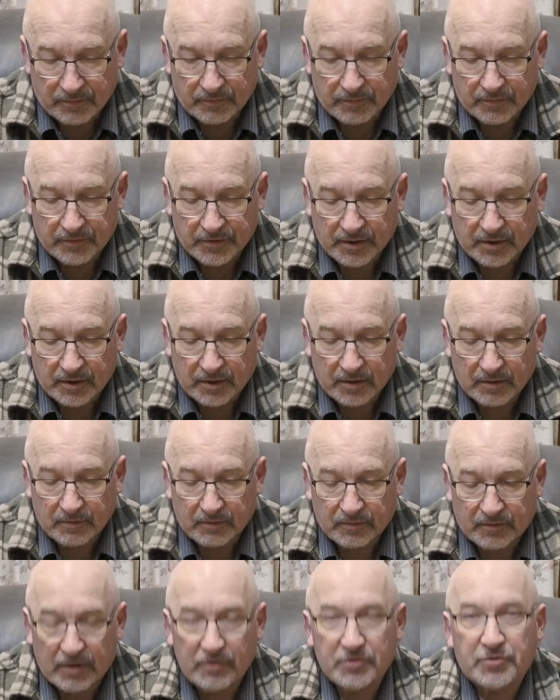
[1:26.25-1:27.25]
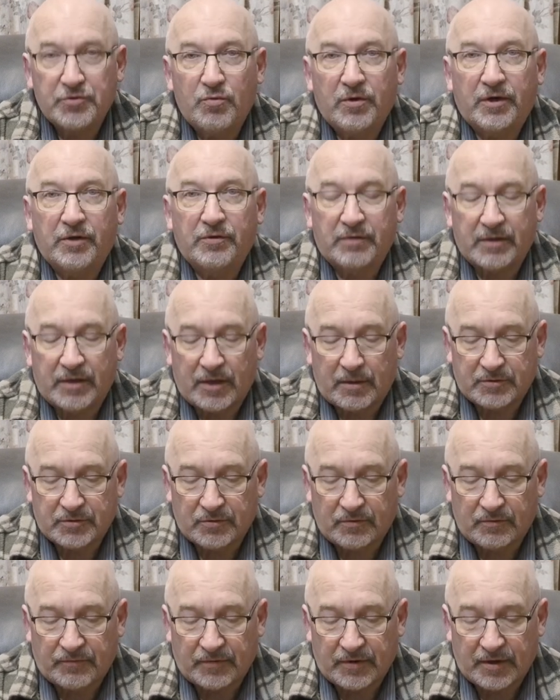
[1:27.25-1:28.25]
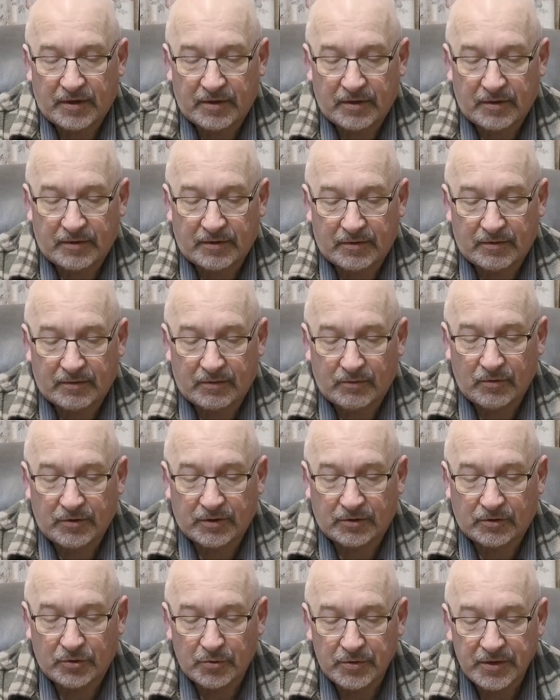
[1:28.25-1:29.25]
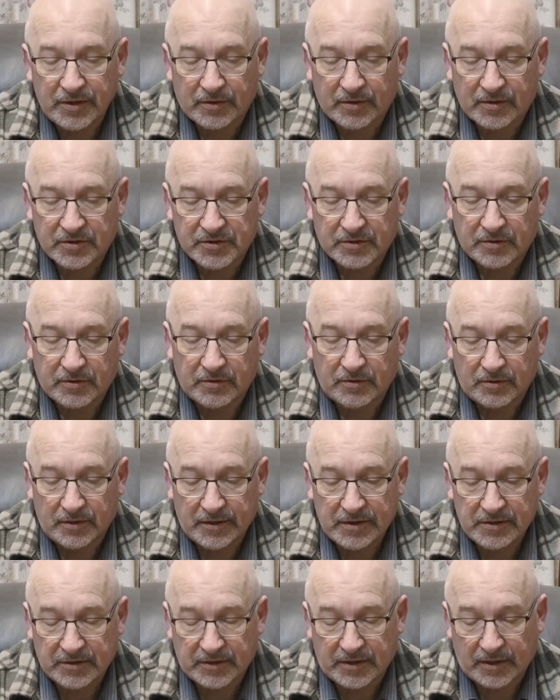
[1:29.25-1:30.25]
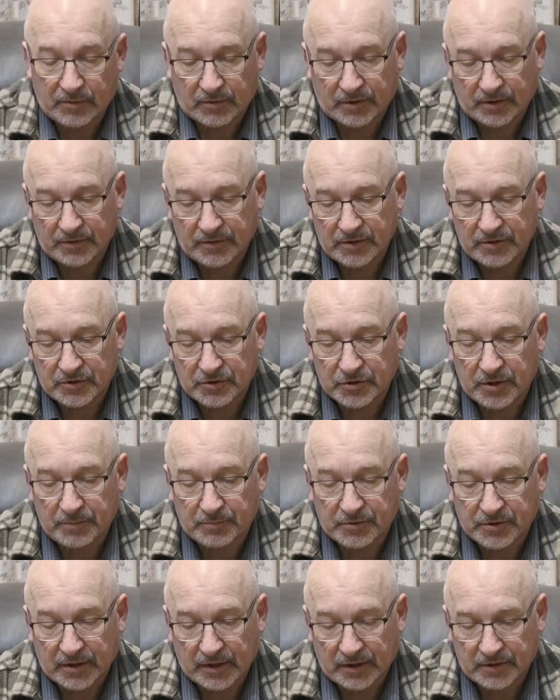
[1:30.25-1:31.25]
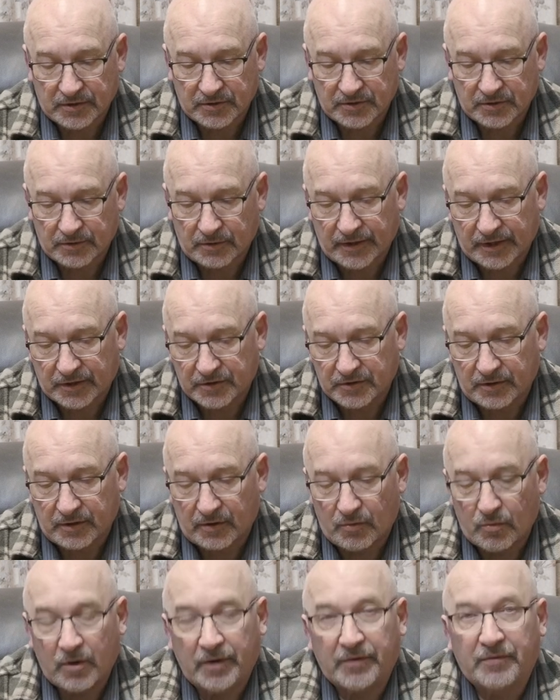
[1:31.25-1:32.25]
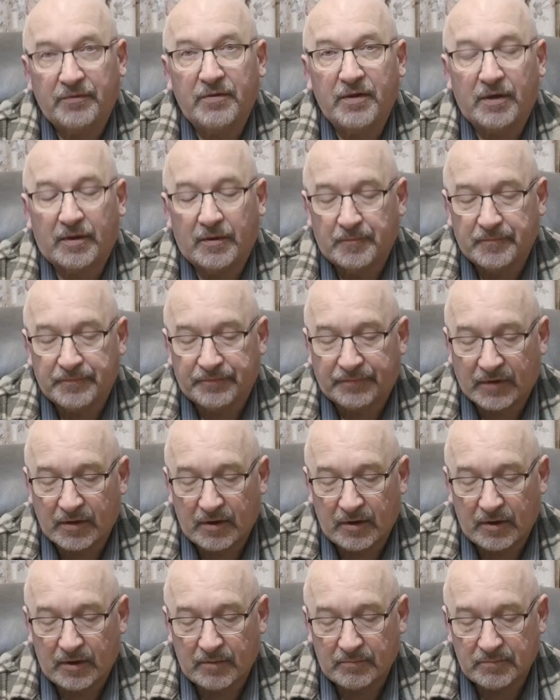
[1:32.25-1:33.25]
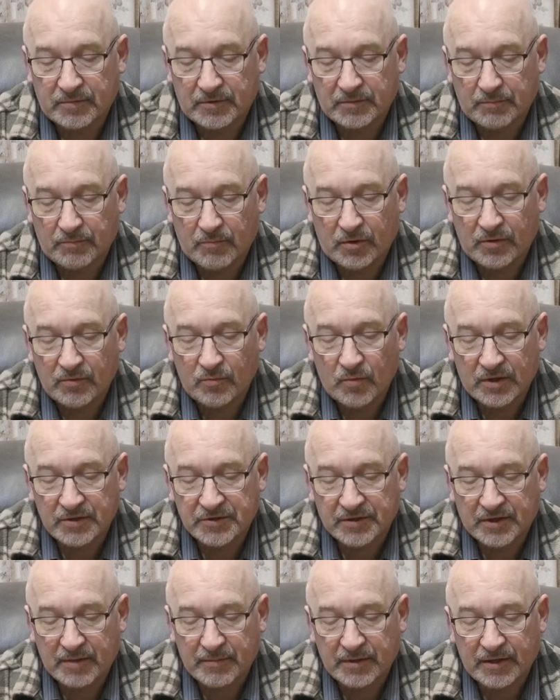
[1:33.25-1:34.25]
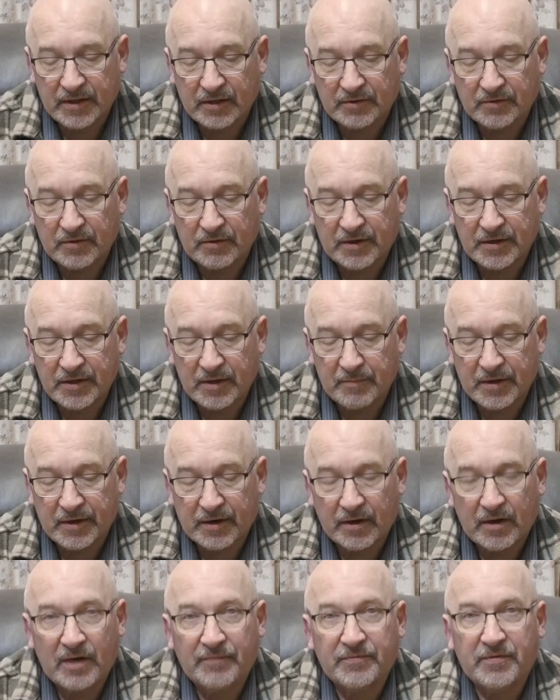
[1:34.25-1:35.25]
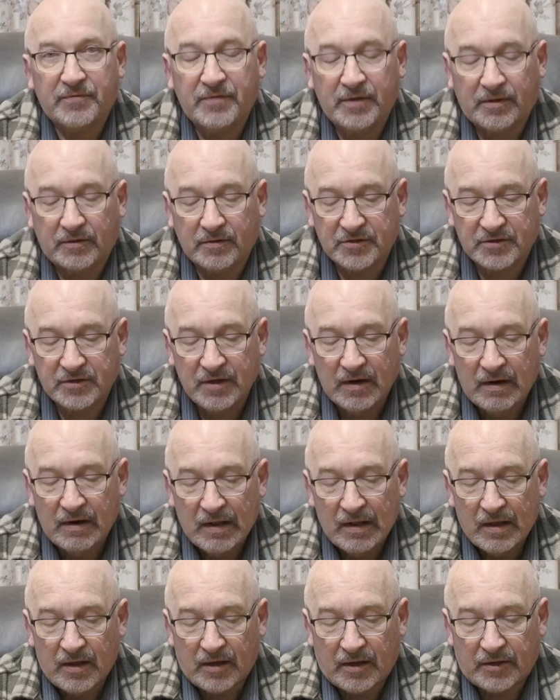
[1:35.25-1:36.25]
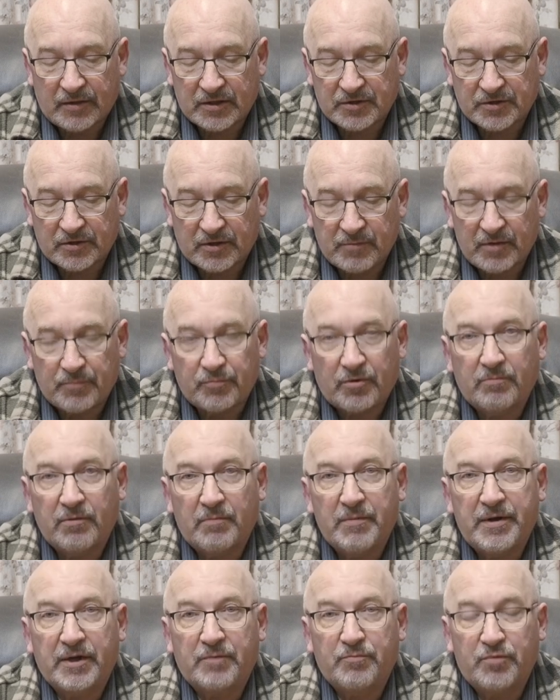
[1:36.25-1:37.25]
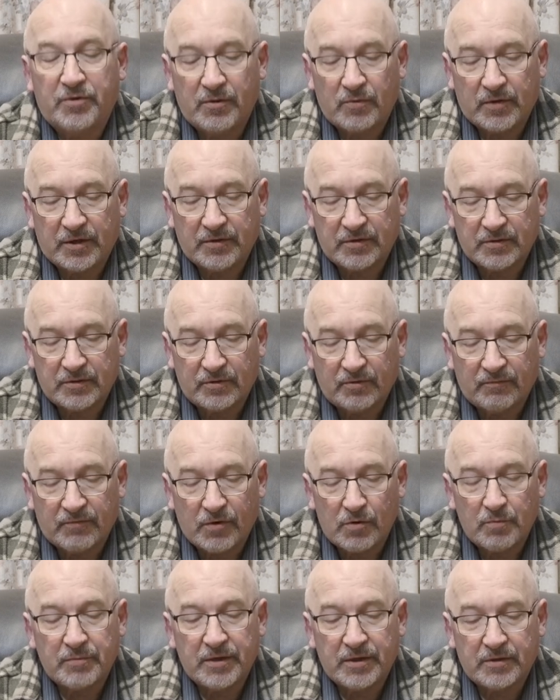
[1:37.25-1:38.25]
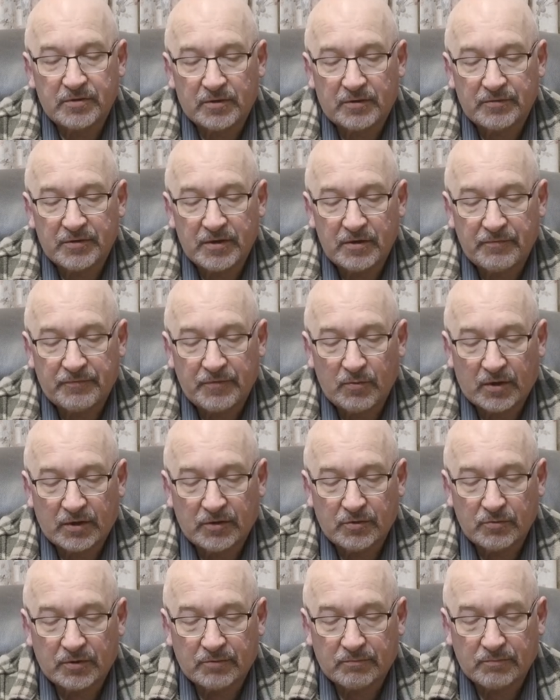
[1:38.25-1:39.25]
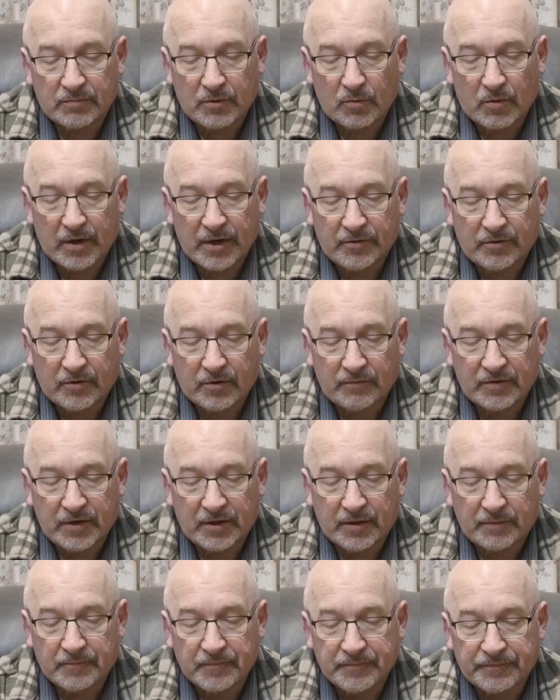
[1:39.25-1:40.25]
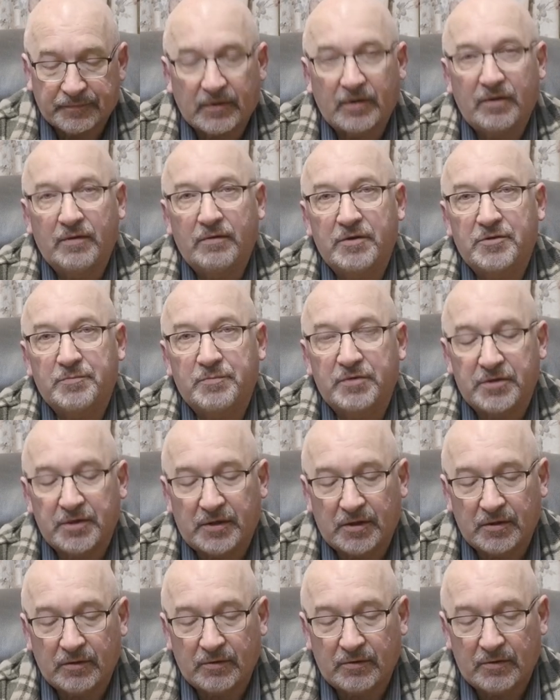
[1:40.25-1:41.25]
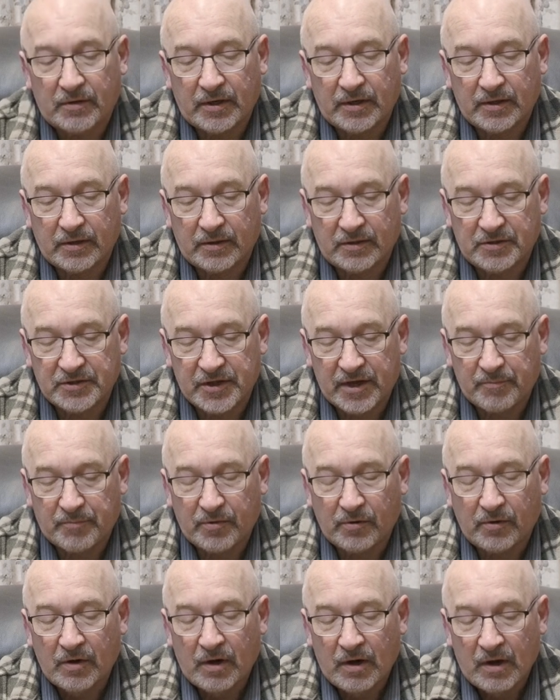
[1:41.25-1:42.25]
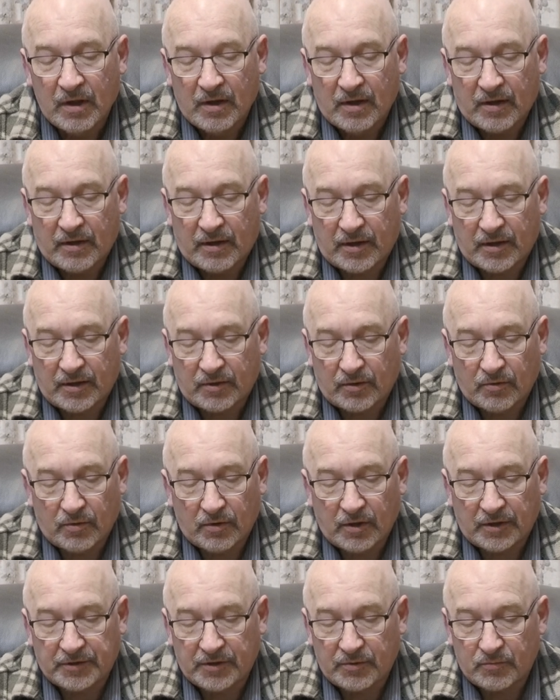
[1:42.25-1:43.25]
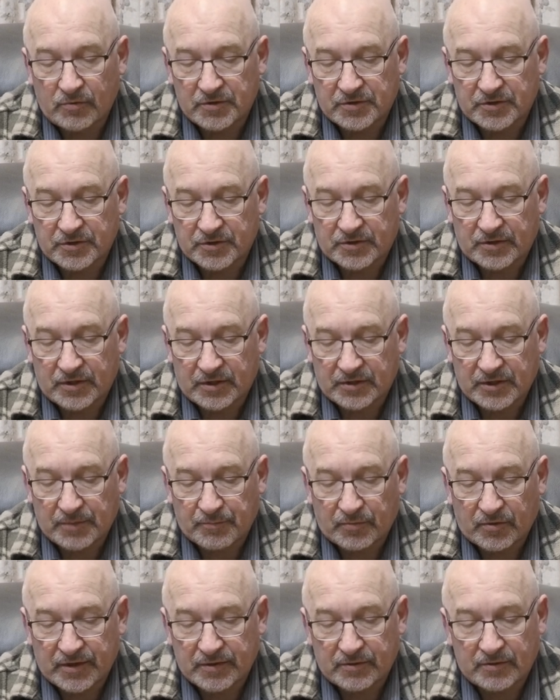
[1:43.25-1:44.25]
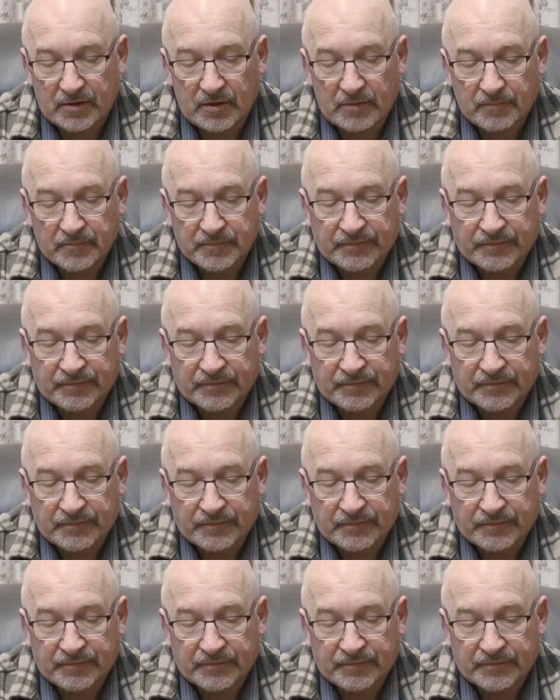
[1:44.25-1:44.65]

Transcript: those who want to sort of look at doing this, you need to get one of these cheap chargers that are actually quite thick. Modern ones are coming out, they're only about half the thickness, and that's going to be problematic putting one of these little voltmeters on there if you want to do it the way that I've done in this particular example. And all I did was just separate the